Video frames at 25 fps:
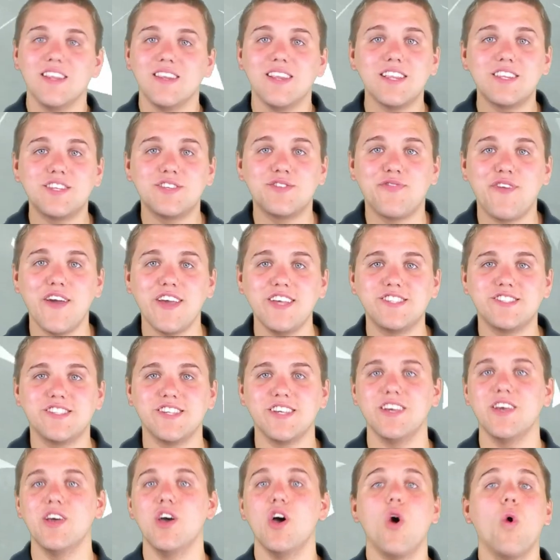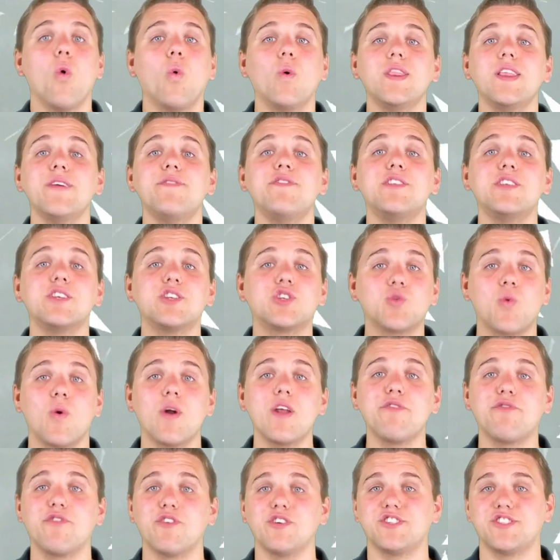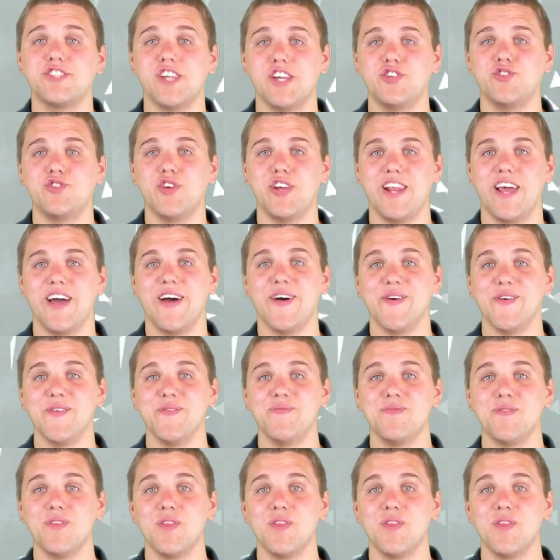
Let's face it, we live in the twenty-first century now.